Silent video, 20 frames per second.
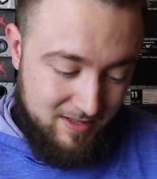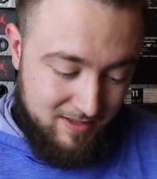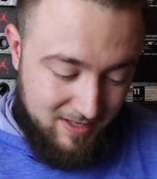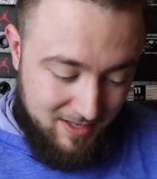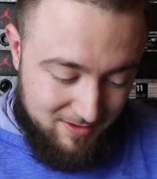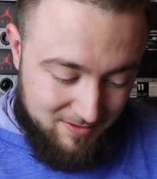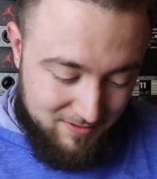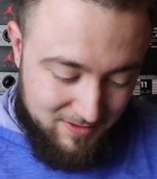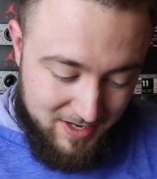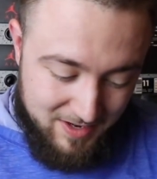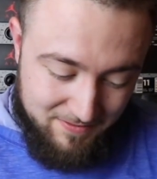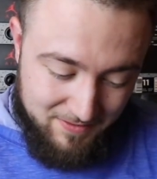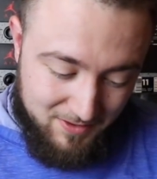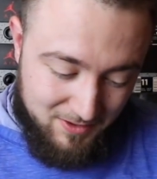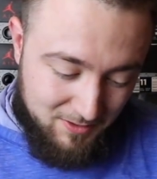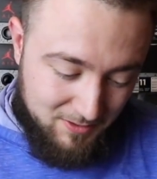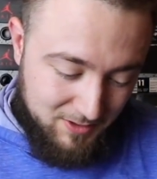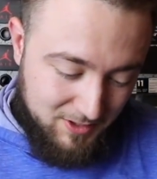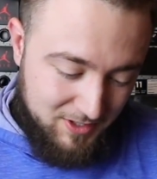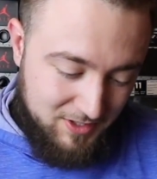These are definitely
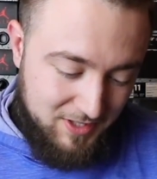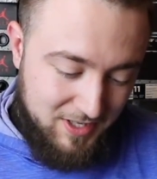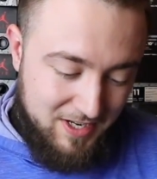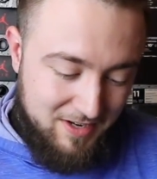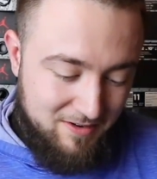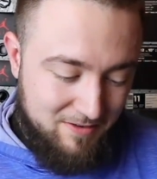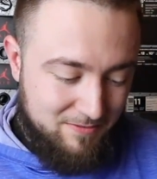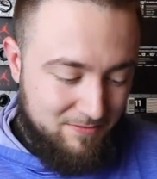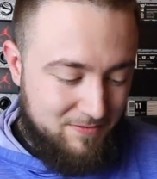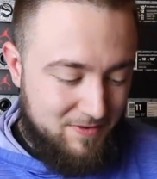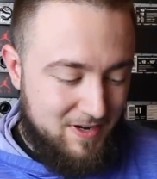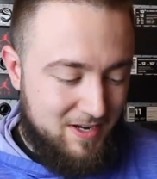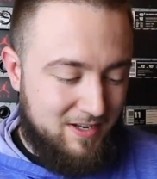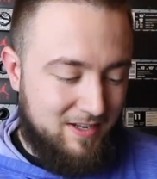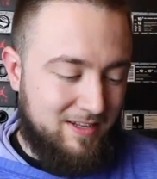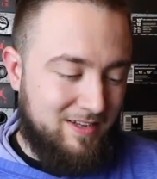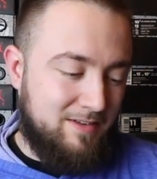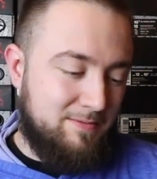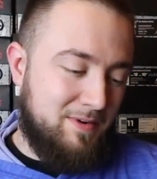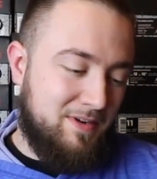gonna look clean on feet,
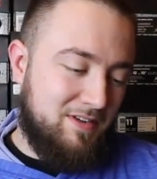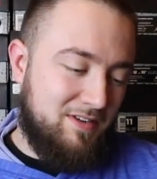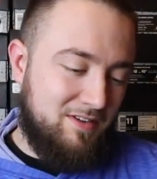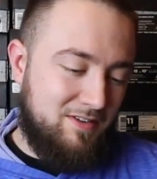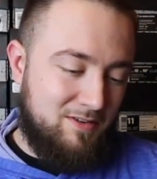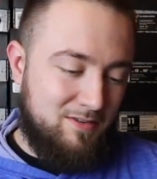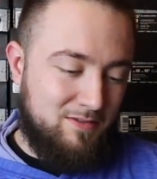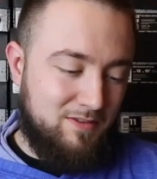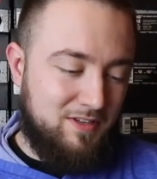and especially, you know,